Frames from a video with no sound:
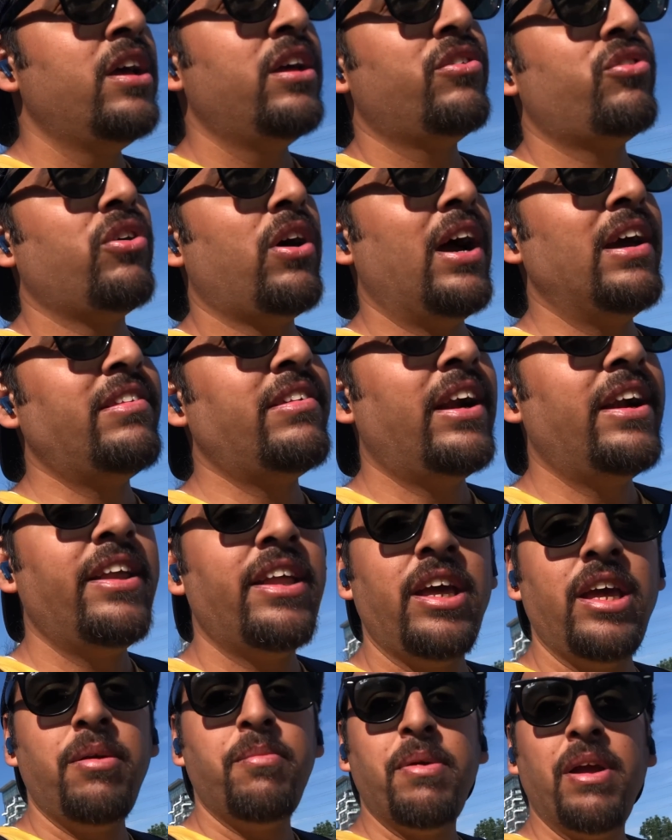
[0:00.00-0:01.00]
So I sent the
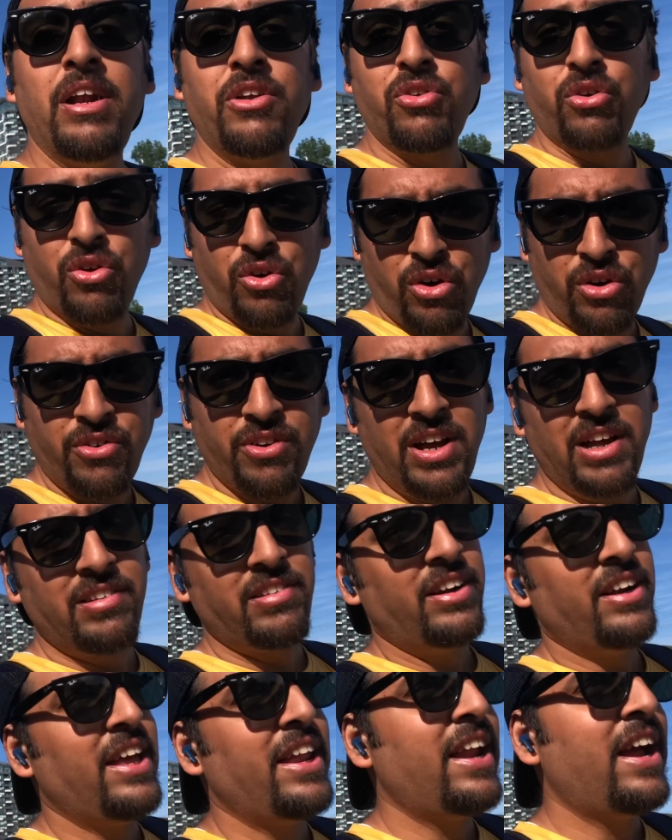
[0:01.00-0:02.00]
email to Go
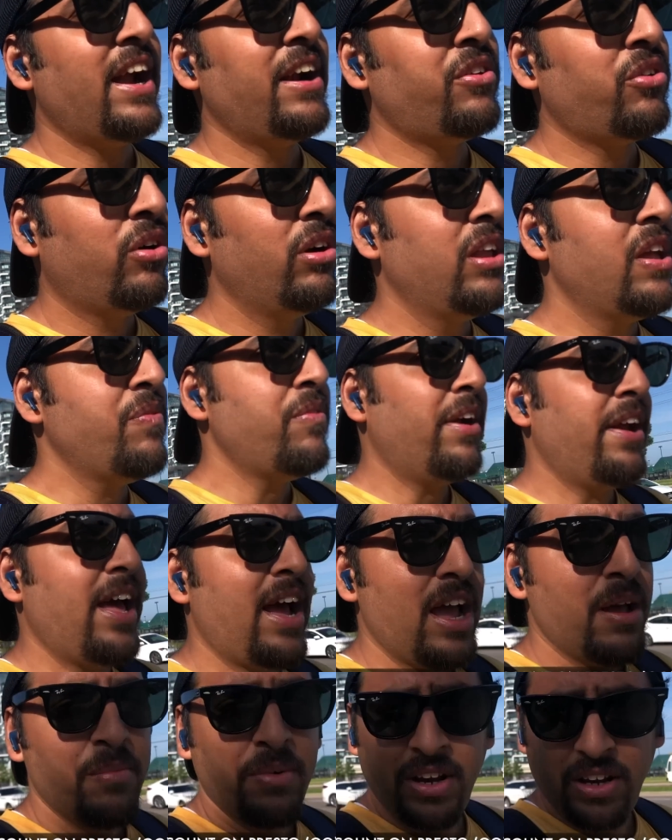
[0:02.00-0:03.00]
Transit, and I told them that
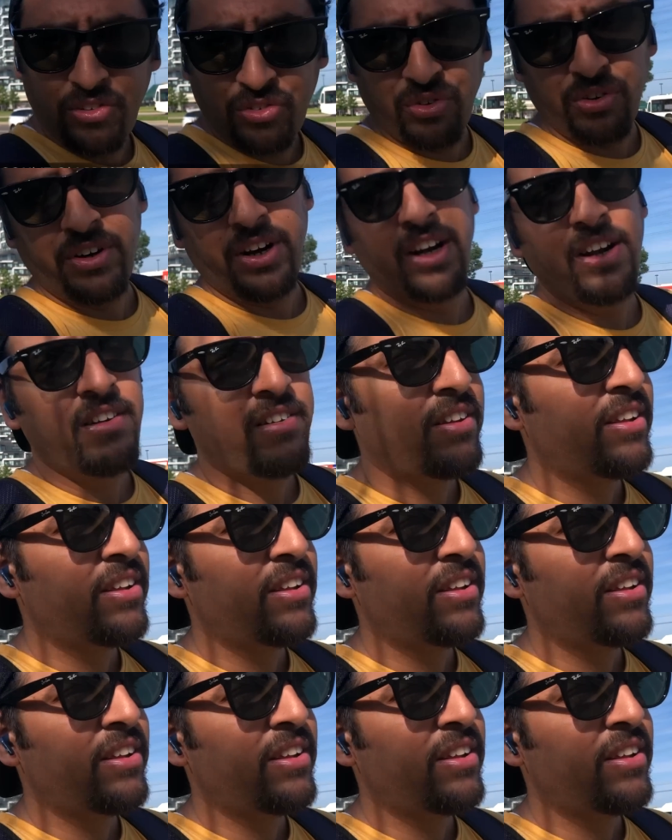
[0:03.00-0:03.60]
I am a student